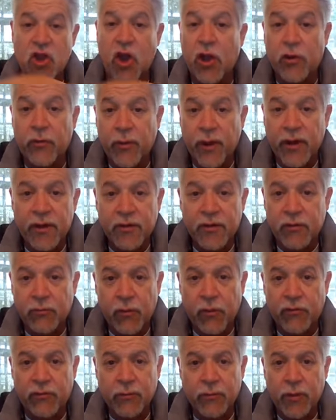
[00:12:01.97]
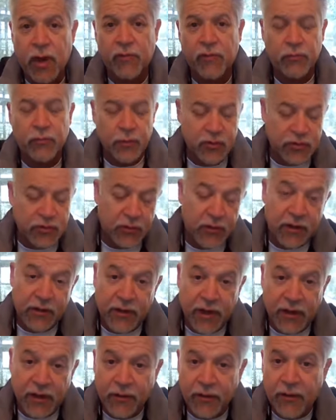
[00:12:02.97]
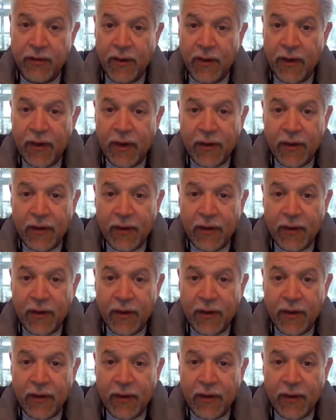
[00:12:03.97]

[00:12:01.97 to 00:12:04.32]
tolerated the Roman government so that they could